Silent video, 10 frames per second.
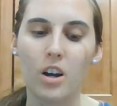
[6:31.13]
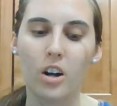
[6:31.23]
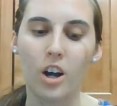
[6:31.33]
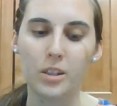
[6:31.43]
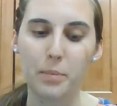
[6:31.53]

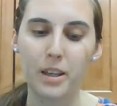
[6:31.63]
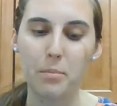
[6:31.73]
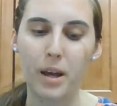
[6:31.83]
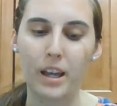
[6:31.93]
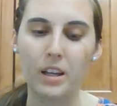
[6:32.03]
caused by the
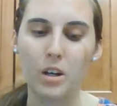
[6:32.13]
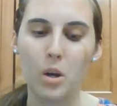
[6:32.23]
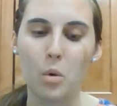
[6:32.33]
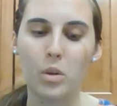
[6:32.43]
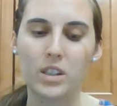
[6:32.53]
bite
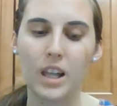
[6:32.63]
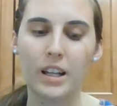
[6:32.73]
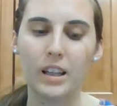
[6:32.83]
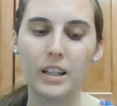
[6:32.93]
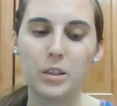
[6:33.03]
was
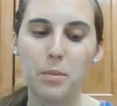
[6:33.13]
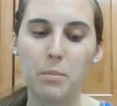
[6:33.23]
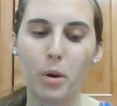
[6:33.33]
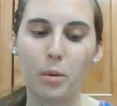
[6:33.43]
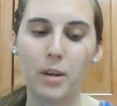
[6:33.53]
likely to be
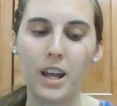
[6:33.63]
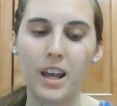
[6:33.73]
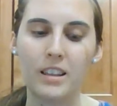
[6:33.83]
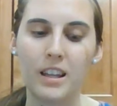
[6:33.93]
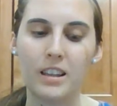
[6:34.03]
permanent
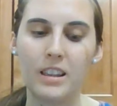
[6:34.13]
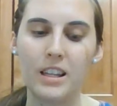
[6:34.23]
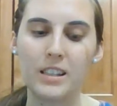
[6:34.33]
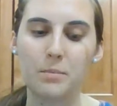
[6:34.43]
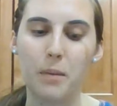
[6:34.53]
and then
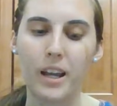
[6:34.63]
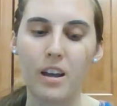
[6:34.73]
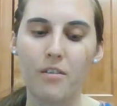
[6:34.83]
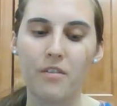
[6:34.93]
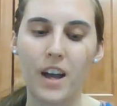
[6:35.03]
this might
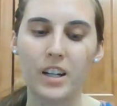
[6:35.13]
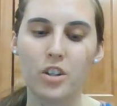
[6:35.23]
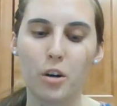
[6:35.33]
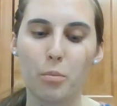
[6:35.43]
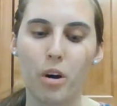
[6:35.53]
affect
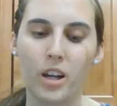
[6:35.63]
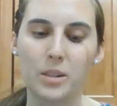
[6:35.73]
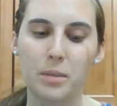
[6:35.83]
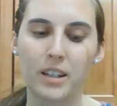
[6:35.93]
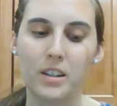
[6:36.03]
her
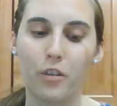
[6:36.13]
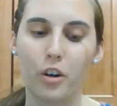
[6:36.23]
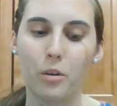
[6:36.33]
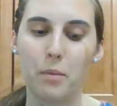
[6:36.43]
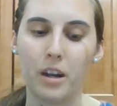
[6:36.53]
prospects of a
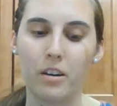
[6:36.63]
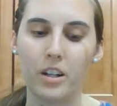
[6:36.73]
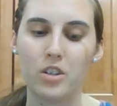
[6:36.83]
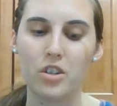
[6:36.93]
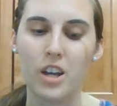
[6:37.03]
good
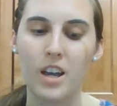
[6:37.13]
marriage,